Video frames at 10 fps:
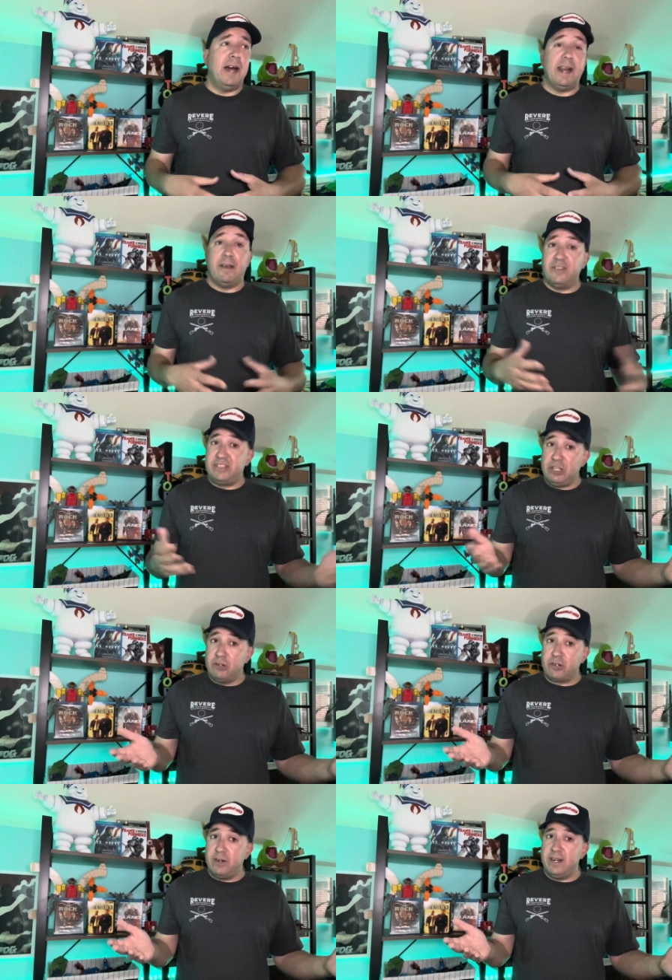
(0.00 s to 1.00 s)
I'd love to see
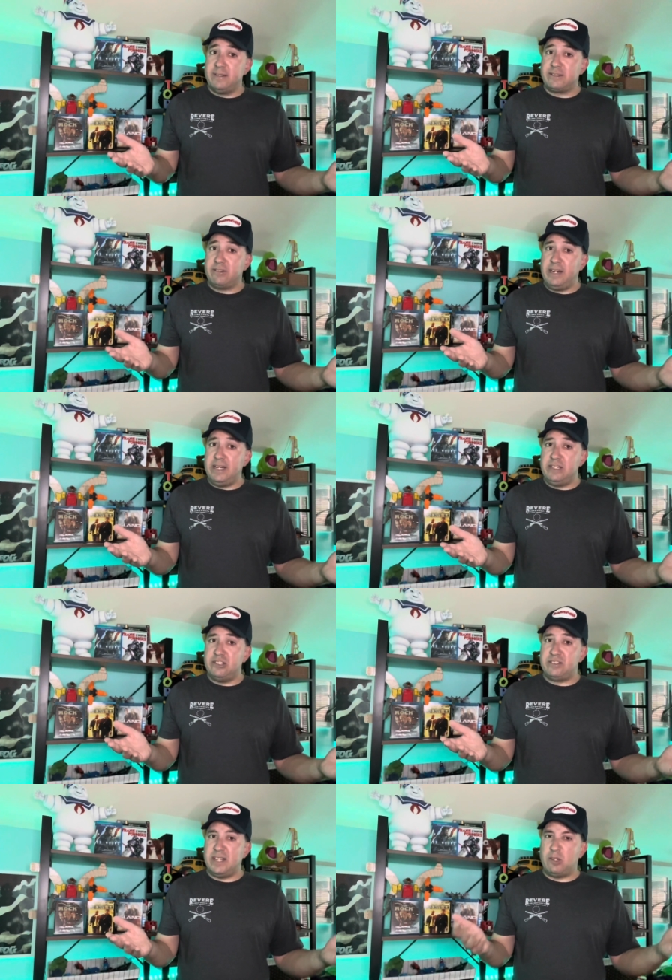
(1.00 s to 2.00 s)
Unicron on screen,
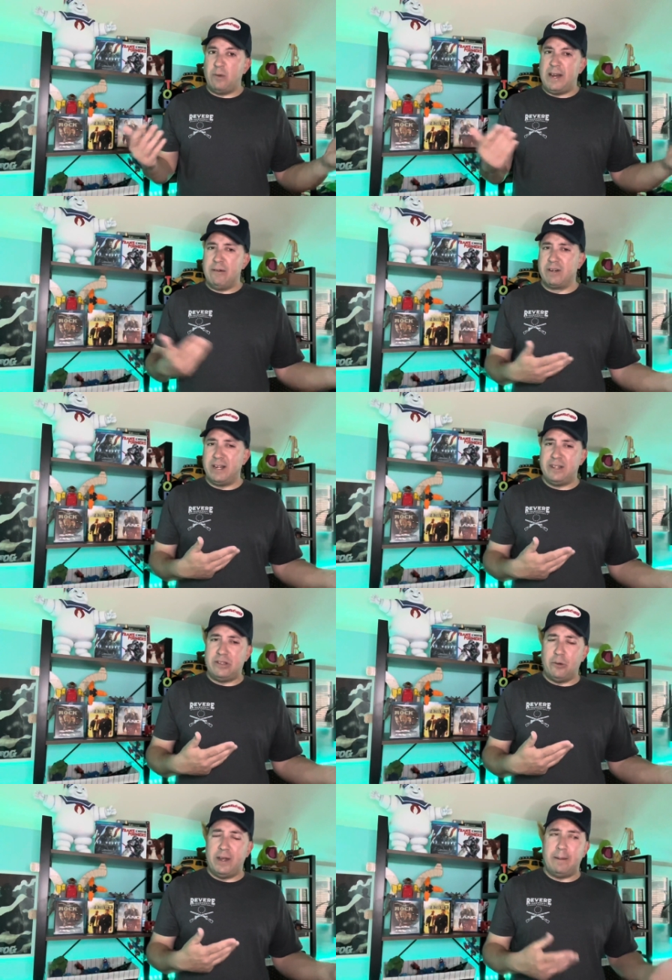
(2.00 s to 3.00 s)
just not the way they were going to
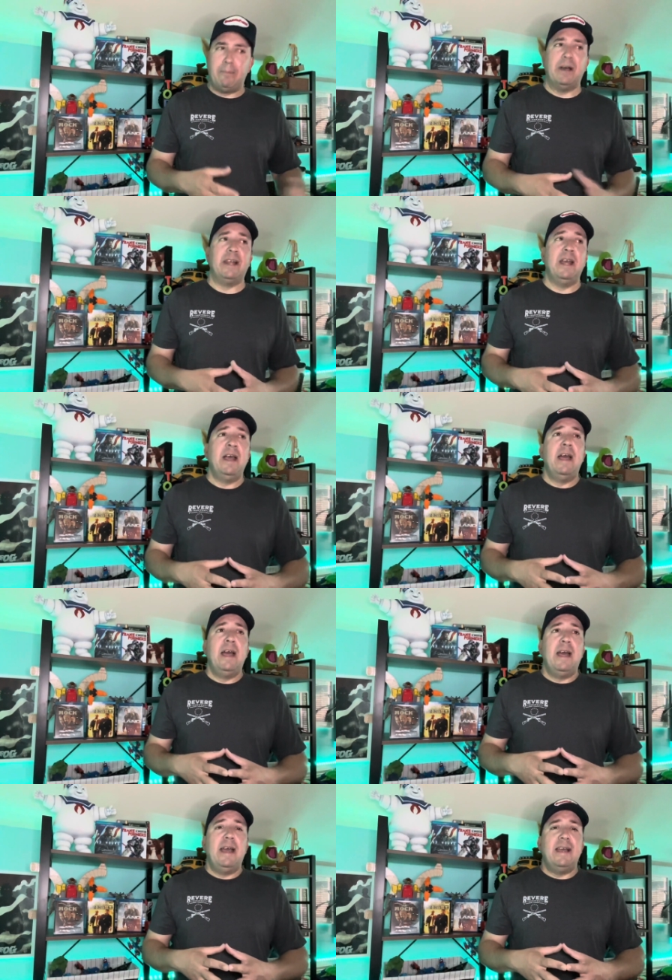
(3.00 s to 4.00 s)
do it, but
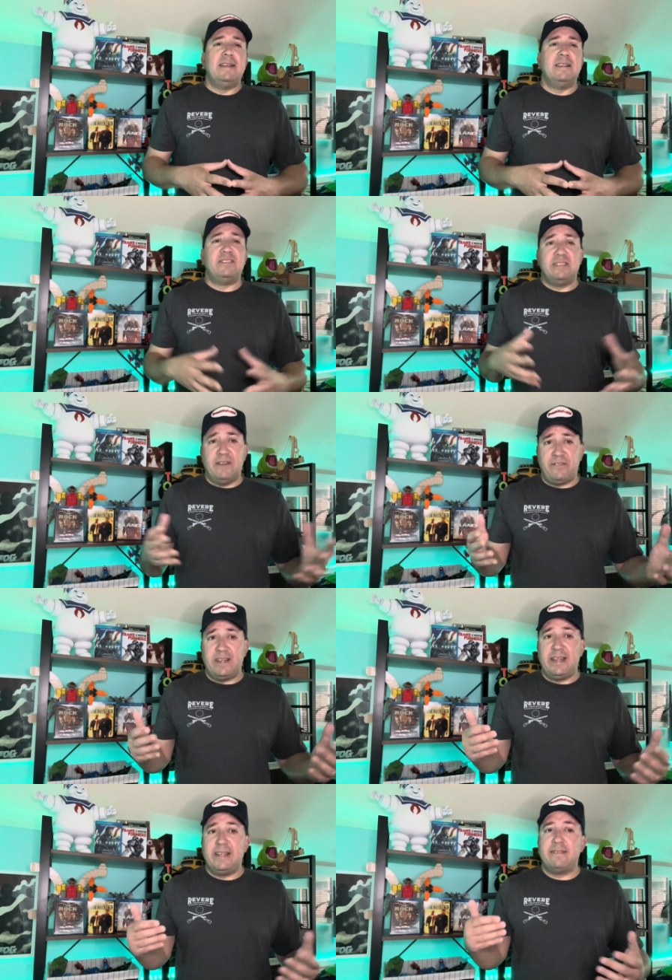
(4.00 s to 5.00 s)
this is
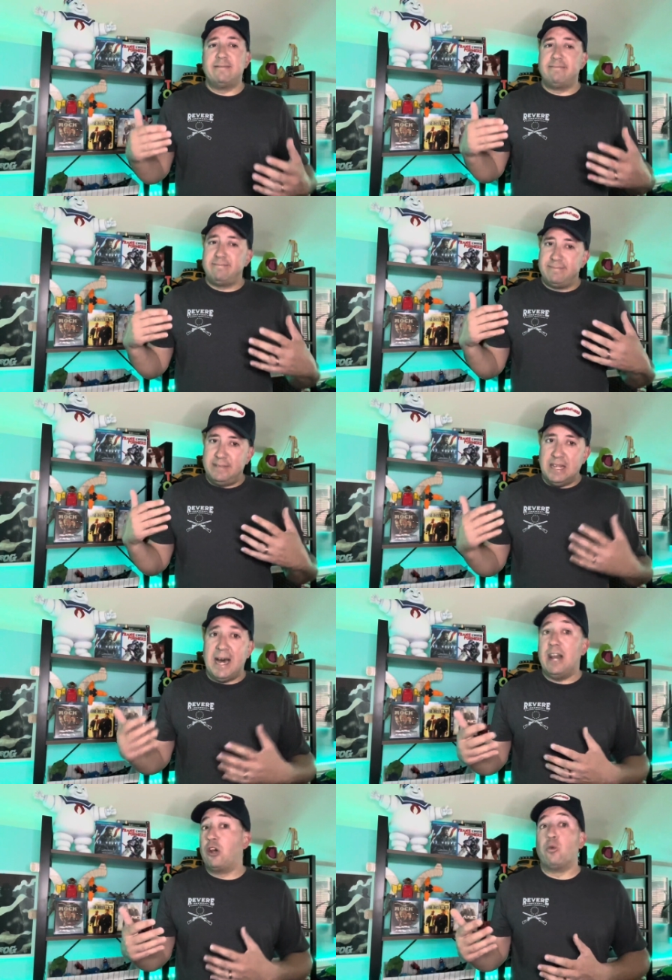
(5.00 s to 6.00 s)
definitely
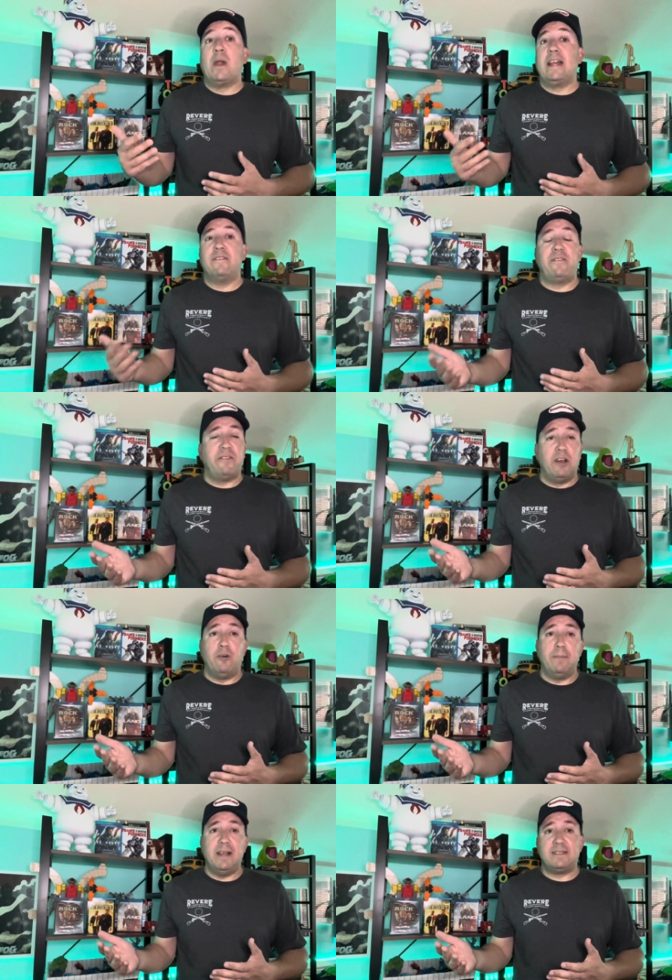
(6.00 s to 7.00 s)
not a great
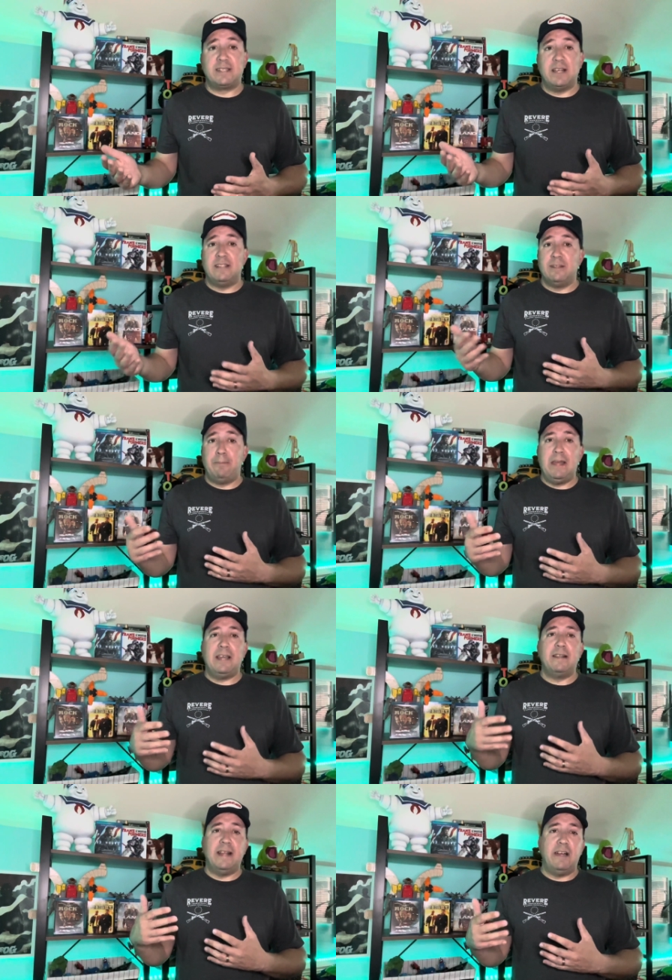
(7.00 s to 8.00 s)
film. It's a
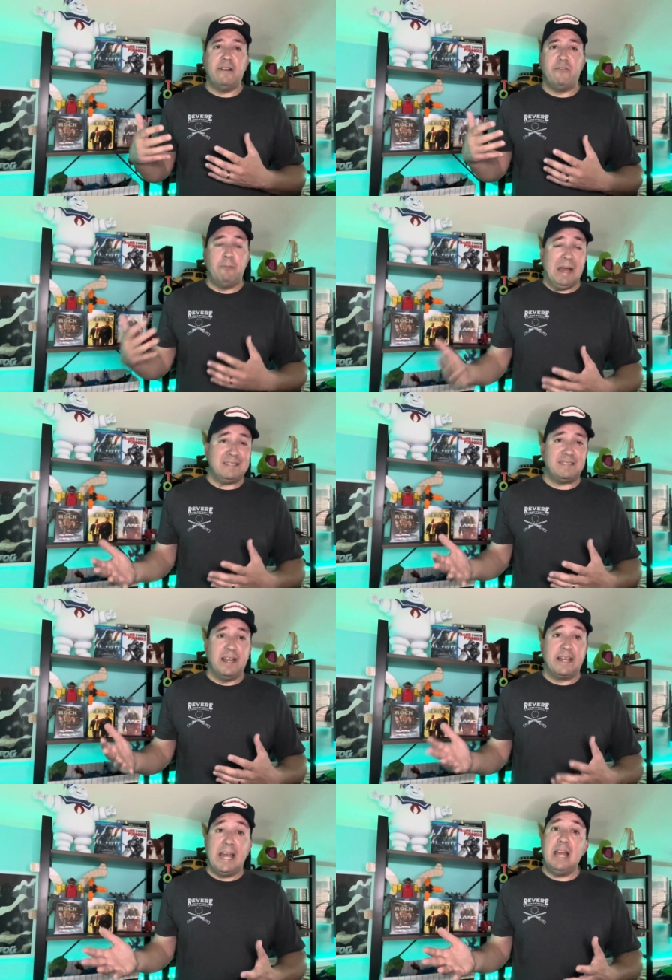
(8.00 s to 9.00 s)
big narrative mess,
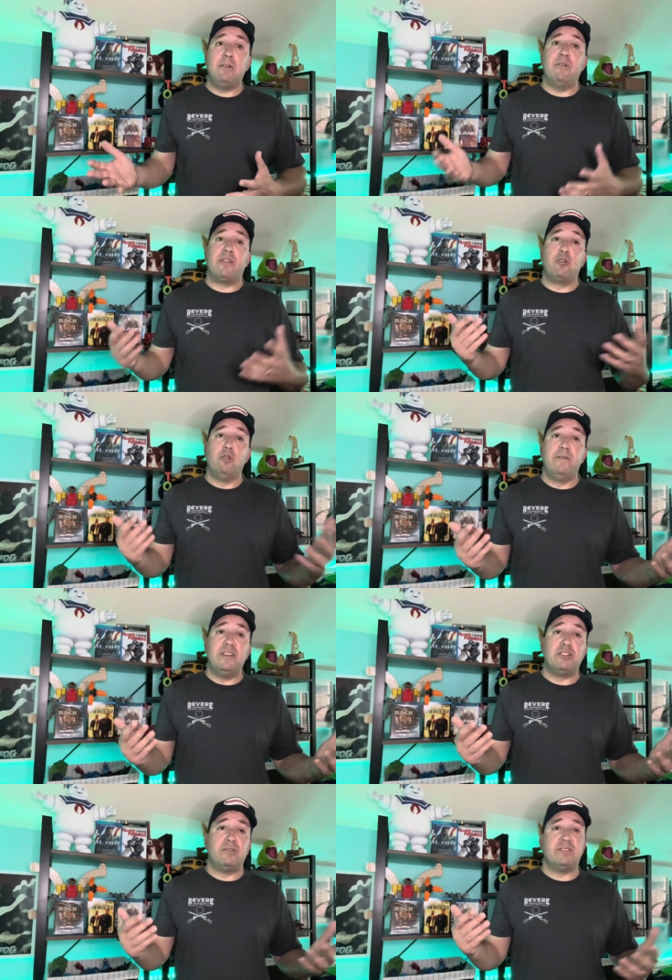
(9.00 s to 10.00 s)
again, with cool
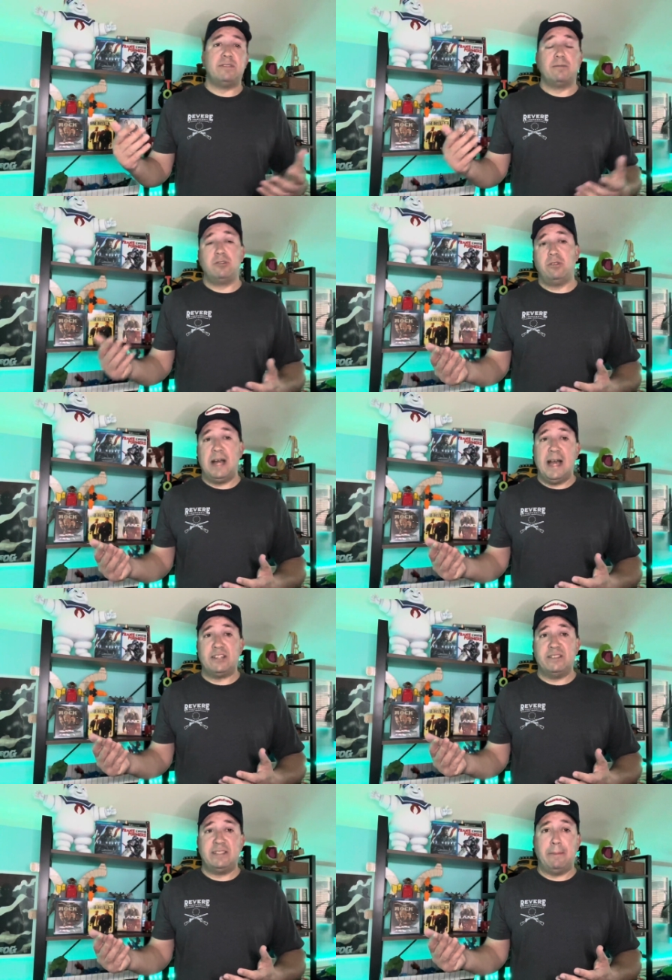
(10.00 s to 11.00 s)
visuals and some cool
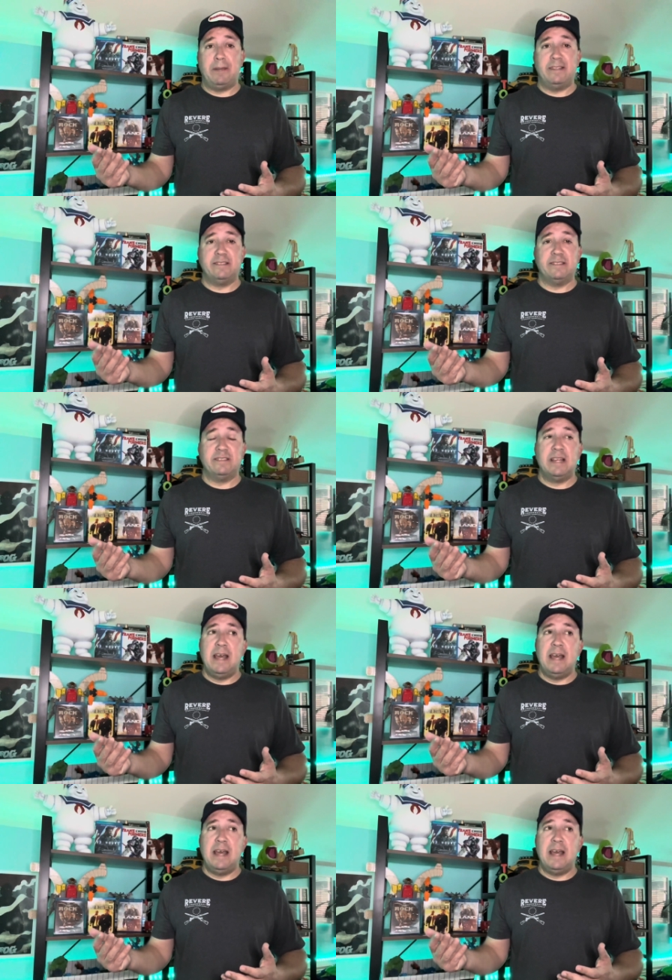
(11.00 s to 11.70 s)
action set pieces.